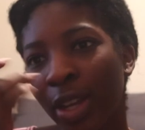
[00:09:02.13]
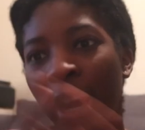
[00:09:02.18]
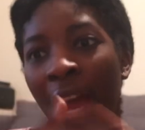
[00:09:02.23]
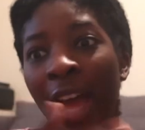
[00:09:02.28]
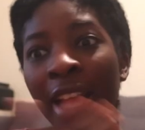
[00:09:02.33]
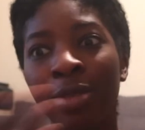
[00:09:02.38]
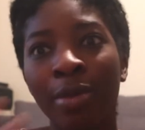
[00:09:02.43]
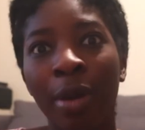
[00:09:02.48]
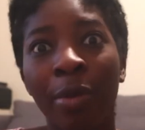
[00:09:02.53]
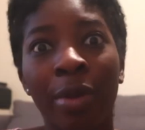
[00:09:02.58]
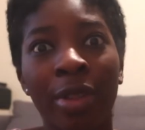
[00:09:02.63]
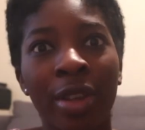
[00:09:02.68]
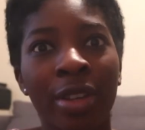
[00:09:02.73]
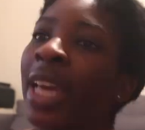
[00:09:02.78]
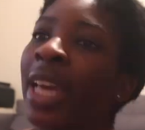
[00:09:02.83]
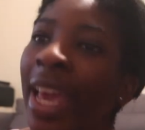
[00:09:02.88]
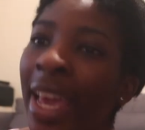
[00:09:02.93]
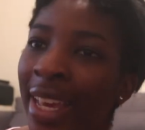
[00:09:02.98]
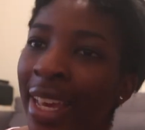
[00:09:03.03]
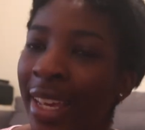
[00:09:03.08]
I asked my brother,
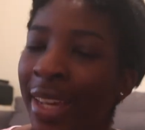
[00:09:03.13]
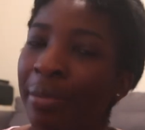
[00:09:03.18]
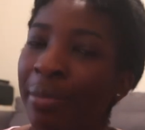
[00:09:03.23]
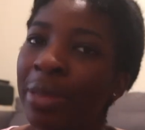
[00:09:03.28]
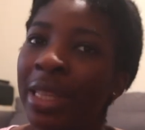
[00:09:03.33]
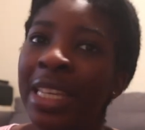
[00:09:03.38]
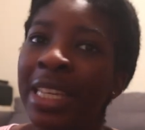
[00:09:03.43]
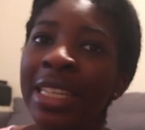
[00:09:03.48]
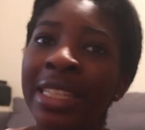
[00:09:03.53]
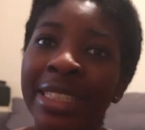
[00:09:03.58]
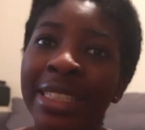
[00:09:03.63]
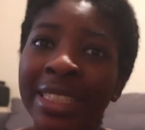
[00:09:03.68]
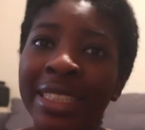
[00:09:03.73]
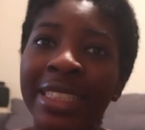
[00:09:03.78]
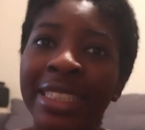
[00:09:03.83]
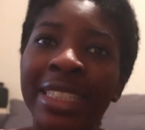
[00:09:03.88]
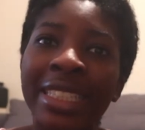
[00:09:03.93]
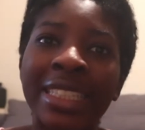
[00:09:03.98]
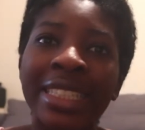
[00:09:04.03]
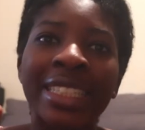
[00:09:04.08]
hey, please
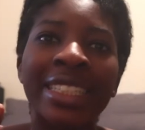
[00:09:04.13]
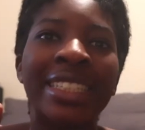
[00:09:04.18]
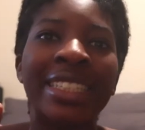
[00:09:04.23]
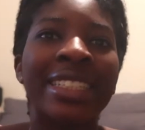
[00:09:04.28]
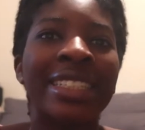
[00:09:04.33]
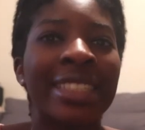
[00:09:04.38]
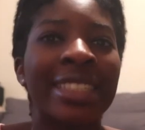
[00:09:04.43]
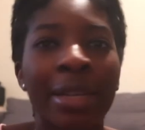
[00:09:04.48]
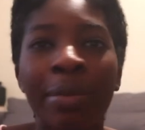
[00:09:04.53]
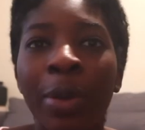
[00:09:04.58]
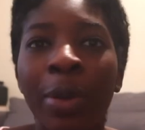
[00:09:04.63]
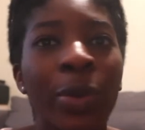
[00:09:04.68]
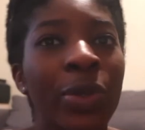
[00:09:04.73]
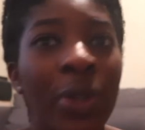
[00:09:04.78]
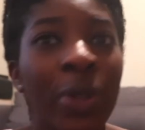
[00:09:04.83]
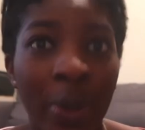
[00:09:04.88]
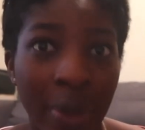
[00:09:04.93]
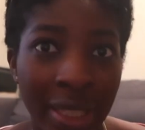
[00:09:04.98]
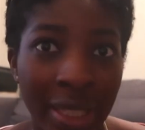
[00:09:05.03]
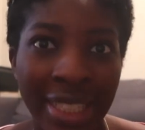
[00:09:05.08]
tell me who's
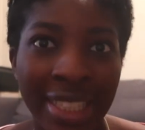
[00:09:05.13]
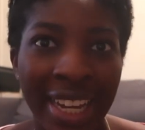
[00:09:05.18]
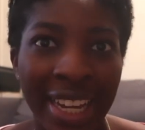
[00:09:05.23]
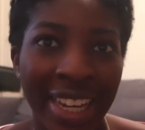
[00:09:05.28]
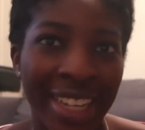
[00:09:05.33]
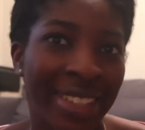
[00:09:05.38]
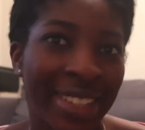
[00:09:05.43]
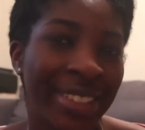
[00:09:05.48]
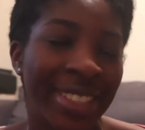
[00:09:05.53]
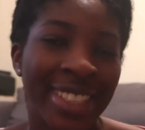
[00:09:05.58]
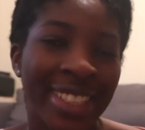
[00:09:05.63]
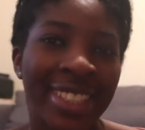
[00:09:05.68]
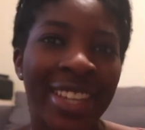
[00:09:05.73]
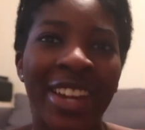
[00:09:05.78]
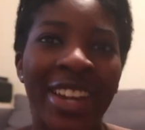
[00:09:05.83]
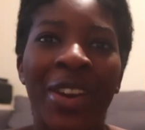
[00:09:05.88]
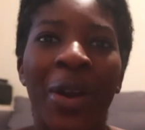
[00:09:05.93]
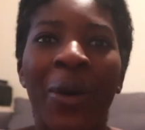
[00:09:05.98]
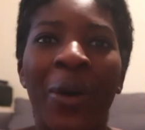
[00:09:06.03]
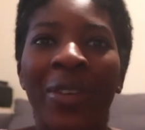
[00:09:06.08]
going to die. So
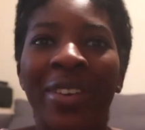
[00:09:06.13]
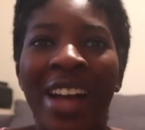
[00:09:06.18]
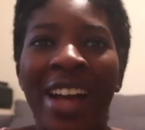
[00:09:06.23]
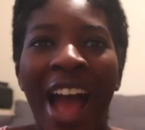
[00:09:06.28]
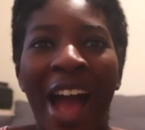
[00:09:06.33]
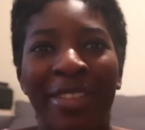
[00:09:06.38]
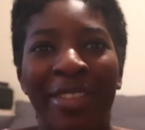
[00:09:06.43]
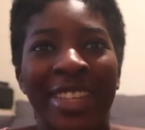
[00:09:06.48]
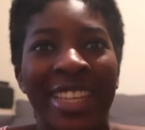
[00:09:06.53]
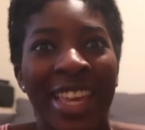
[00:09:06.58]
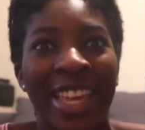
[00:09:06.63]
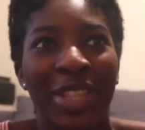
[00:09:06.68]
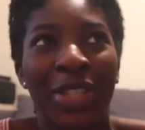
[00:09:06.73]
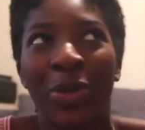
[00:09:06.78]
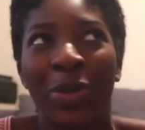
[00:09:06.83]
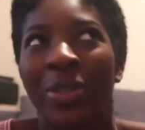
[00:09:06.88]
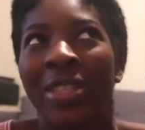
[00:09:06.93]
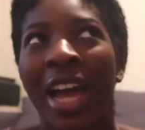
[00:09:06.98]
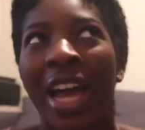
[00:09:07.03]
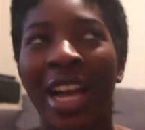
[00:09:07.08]
I don't have to get
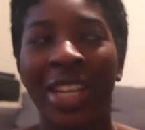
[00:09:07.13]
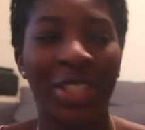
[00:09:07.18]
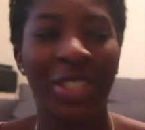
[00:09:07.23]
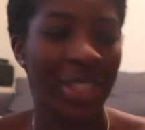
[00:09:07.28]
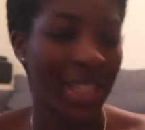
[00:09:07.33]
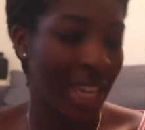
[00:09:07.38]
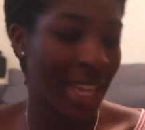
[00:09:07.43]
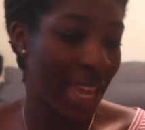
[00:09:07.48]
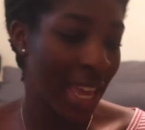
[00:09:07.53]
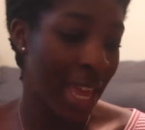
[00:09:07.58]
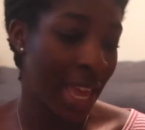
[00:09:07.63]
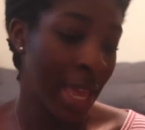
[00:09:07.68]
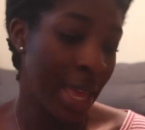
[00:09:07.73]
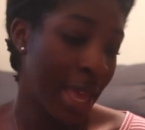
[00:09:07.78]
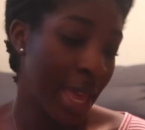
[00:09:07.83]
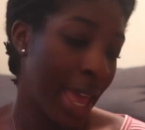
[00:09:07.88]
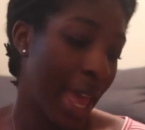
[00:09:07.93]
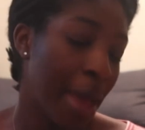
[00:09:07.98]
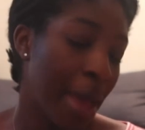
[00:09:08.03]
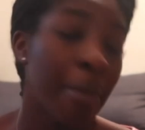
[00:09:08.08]
too attached.
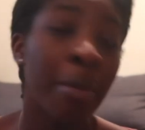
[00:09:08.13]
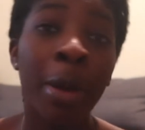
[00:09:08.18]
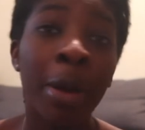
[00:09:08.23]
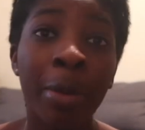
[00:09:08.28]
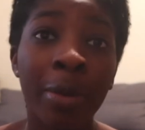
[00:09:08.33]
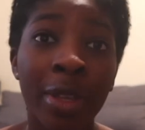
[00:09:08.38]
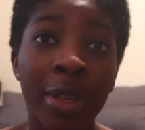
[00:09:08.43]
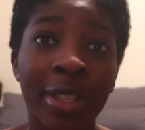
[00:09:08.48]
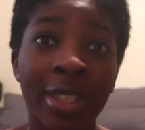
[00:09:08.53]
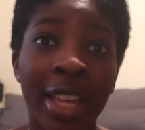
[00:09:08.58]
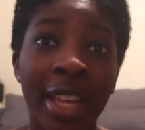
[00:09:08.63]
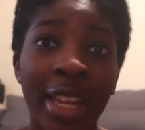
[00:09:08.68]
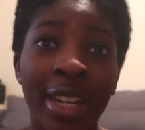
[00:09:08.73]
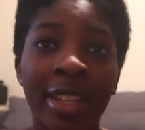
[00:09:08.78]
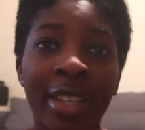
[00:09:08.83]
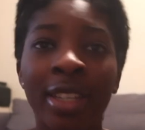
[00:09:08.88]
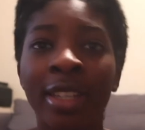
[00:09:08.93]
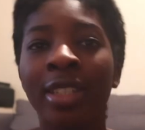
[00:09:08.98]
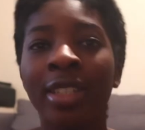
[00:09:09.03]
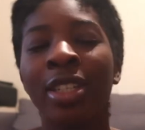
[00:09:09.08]
And my brother
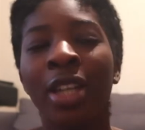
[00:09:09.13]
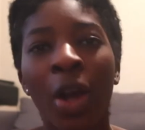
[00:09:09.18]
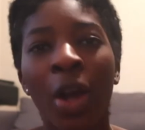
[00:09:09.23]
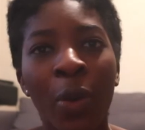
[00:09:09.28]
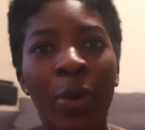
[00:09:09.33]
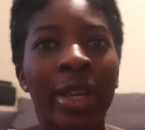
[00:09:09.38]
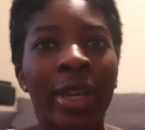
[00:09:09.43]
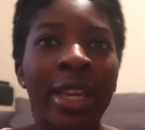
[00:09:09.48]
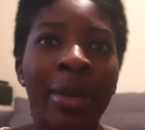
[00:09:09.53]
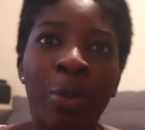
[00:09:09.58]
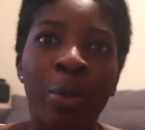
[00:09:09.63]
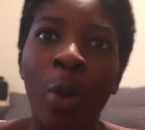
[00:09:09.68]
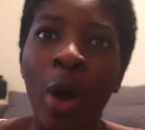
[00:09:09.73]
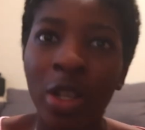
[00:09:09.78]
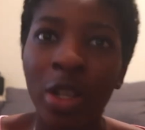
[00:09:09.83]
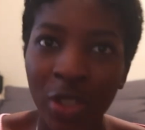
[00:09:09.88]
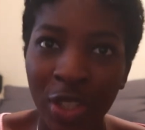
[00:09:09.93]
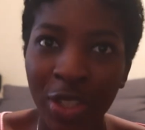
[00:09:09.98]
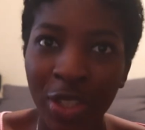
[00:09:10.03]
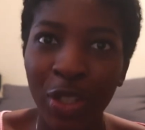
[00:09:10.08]
said, no, keep
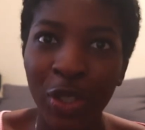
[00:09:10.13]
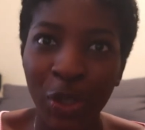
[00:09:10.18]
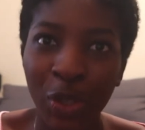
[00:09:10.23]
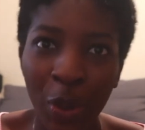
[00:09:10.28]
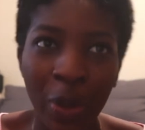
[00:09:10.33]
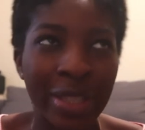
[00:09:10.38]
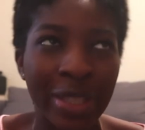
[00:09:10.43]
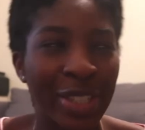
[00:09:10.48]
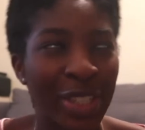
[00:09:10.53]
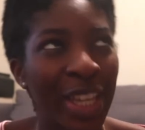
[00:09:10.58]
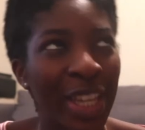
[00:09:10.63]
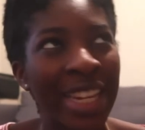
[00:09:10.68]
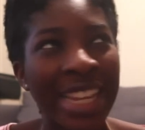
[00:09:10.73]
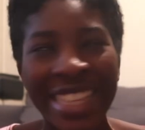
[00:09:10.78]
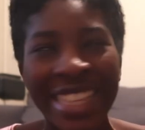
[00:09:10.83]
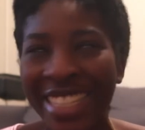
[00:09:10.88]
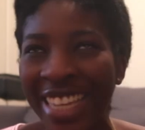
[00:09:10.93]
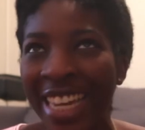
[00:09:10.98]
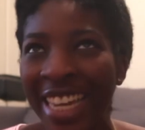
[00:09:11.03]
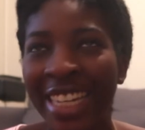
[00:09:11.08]
watching the show, it's good,
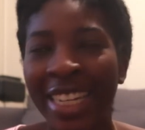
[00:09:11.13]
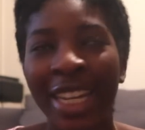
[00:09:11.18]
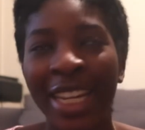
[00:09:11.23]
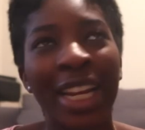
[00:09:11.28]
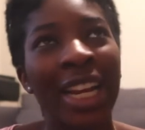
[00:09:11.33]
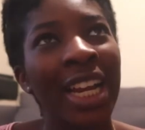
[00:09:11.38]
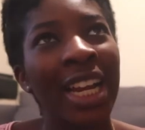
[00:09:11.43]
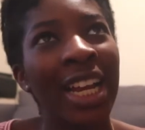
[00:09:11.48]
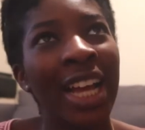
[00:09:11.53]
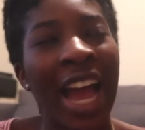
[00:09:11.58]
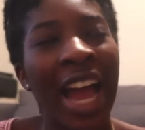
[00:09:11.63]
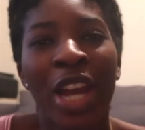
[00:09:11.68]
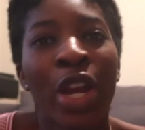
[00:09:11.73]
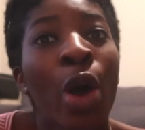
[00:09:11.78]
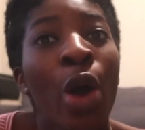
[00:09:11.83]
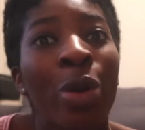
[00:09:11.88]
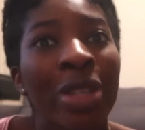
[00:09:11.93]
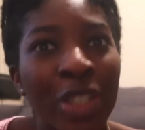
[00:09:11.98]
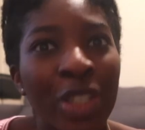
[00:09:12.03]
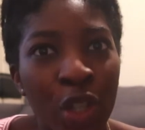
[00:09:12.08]
it's good. I
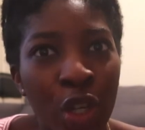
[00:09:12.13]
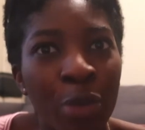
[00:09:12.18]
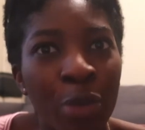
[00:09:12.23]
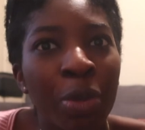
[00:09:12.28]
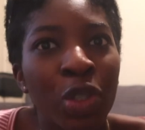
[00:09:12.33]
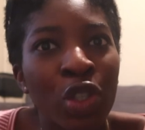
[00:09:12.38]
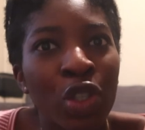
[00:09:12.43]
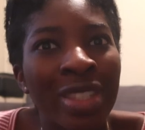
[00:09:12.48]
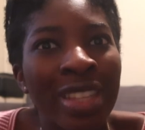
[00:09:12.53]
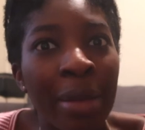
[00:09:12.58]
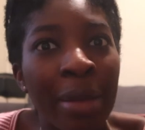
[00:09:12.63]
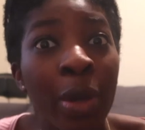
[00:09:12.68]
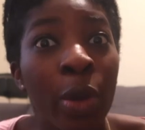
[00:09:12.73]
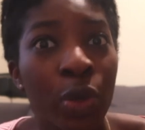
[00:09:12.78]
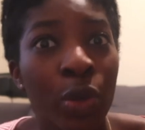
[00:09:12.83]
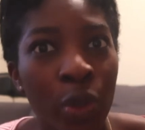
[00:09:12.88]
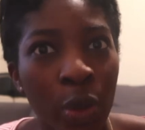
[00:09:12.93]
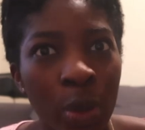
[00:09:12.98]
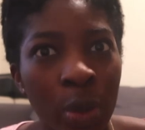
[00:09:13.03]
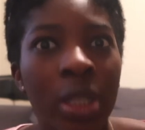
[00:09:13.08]
know it's good, but just tell me
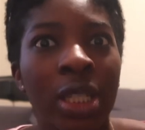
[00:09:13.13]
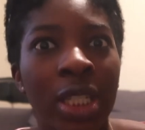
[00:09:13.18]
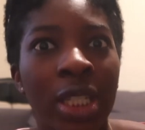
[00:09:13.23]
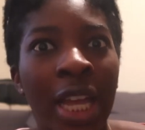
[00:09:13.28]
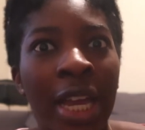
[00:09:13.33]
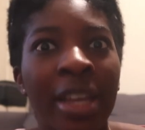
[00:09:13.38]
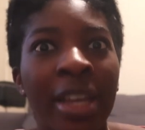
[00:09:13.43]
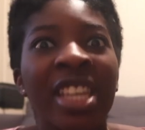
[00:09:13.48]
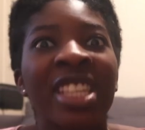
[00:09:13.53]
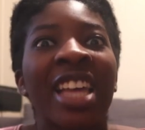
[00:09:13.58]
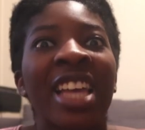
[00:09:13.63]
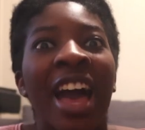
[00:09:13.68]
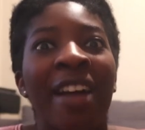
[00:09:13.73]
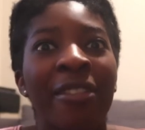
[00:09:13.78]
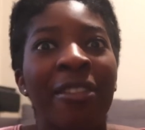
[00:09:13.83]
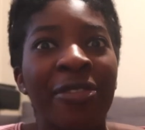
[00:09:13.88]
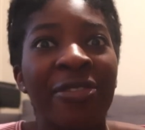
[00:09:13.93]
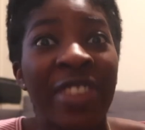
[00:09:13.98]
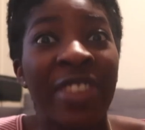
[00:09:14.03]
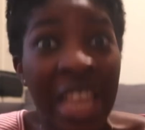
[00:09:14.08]
who's going to die because I
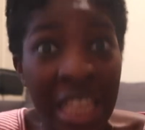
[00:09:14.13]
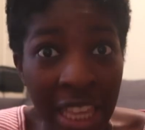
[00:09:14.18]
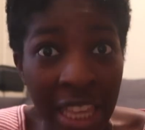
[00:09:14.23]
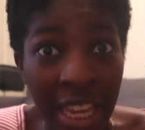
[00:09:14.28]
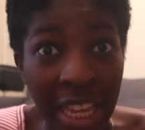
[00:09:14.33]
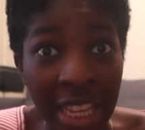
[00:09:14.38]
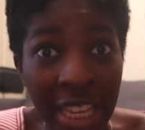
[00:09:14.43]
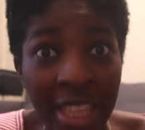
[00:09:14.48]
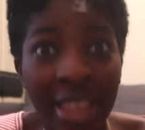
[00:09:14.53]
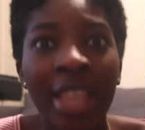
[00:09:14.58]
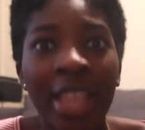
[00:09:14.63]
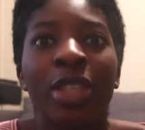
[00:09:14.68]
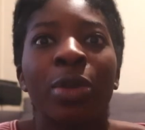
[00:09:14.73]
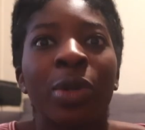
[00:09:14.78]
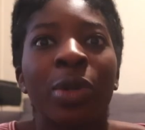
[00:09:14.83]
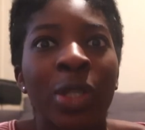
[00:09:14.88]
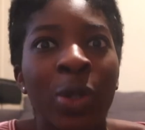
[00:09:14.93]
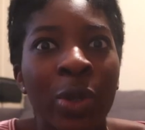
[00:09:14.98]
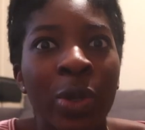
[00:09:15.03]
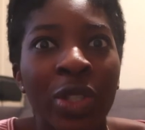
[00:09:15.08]
have a feeling that
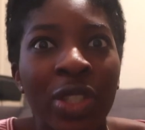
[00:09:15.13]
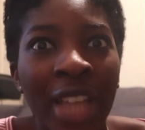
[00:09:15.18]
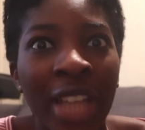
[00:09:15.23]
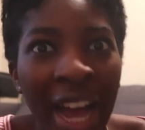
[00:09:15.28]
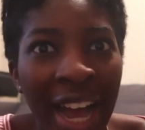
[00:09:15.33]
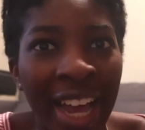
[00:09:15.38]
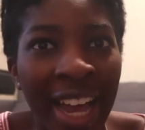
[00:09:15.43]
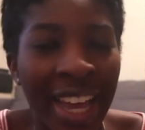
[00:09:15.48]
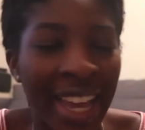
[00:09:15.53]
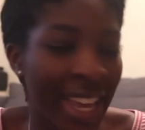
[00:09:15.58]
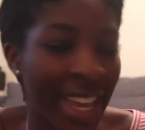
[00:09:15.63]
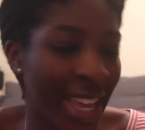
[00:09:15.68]
someone's going to die.